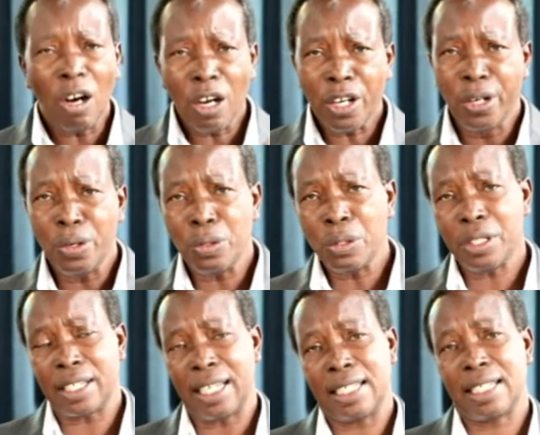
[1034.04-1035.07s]
God
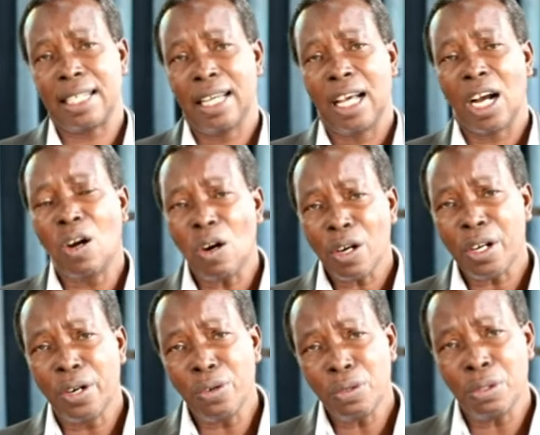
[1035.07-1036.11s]
knows us.
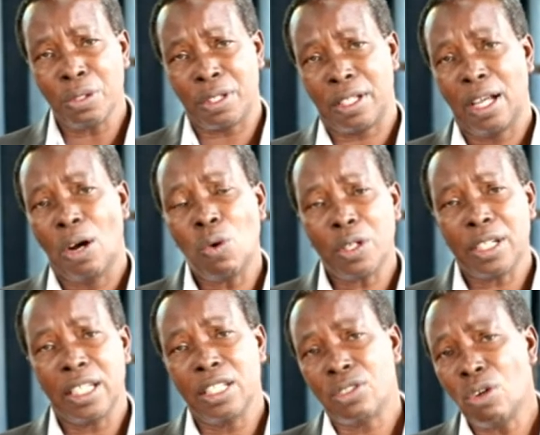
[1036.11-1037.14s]
God knows
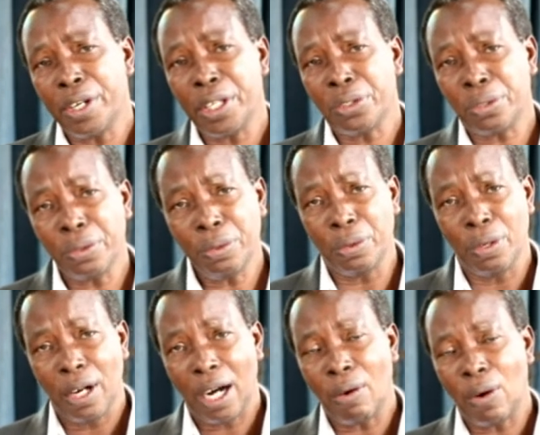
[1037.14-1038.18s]
what is going through
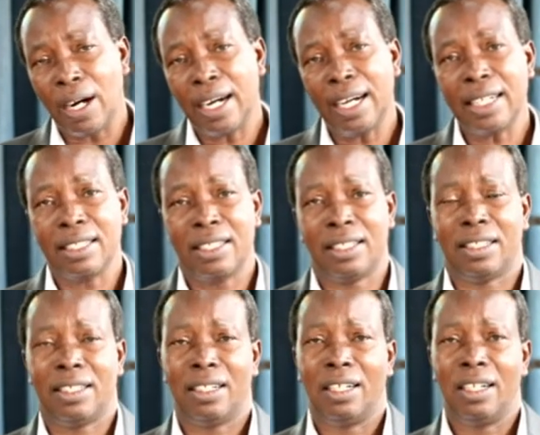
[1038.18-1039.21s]
our
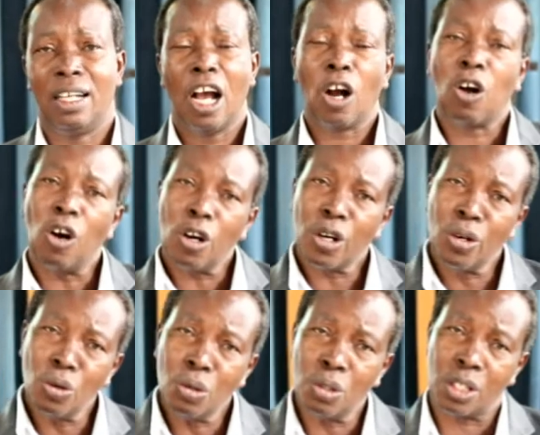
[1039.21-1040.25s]
hearts.
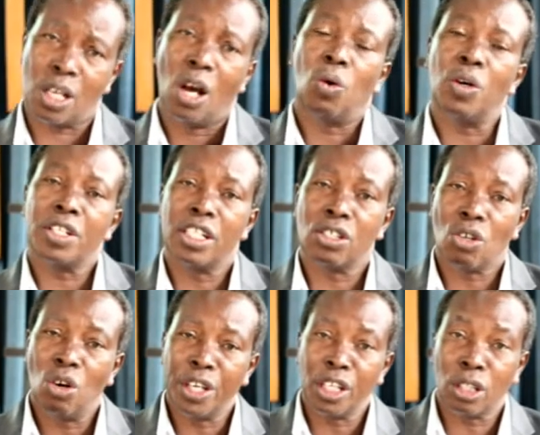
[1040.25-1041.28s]
God knows what is
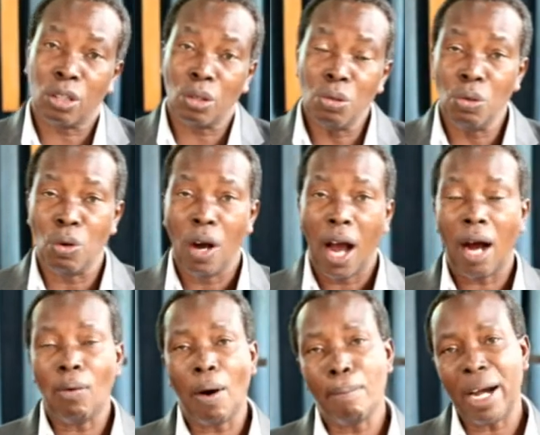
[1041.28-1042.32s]
going through
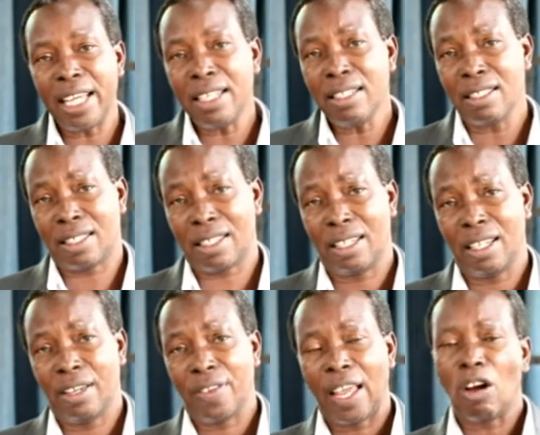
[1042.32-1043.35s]
our
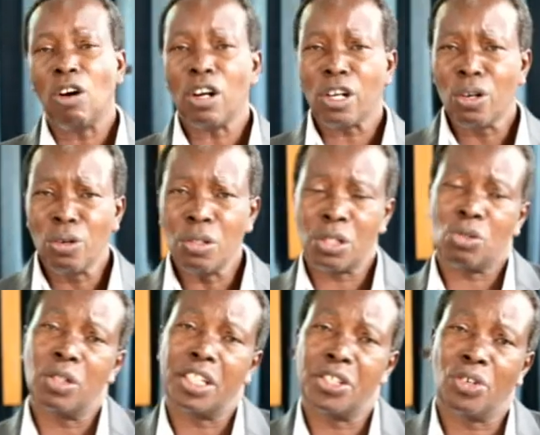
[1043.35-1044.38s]
minds. God
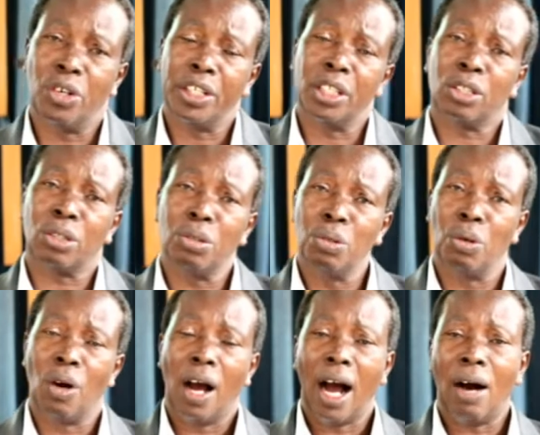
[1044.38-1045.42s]
knows what is going
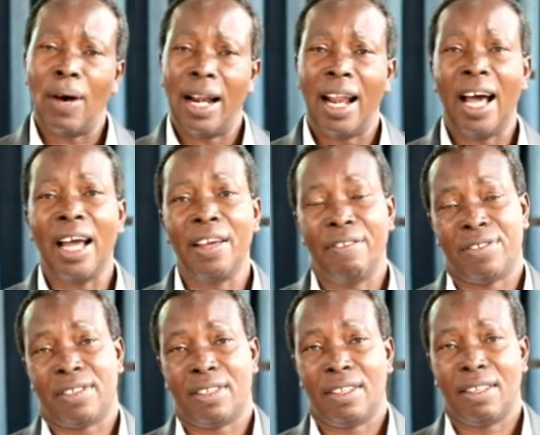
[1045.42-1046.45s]
through our
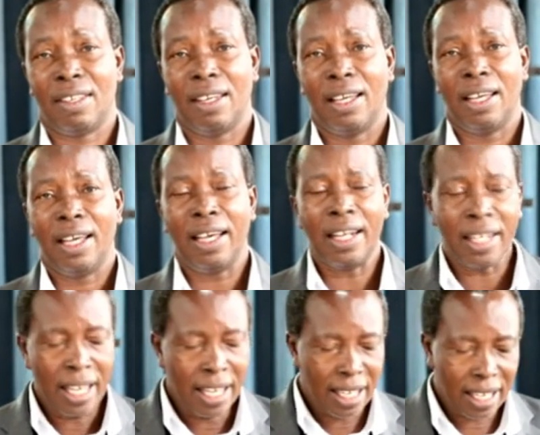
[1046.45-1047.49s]
lives.
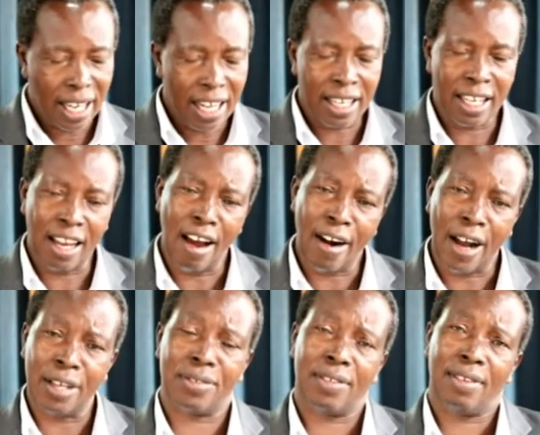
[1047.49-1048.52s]
And He can hear
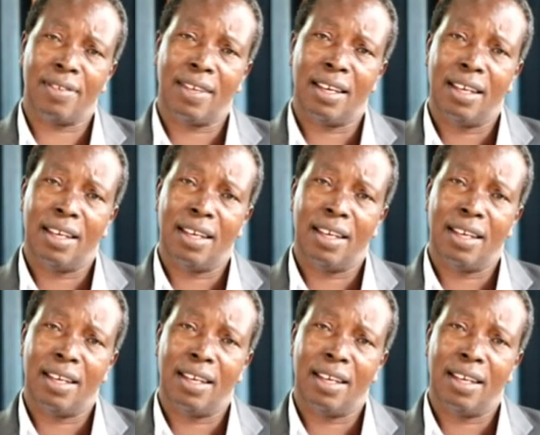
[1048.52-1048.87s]
us.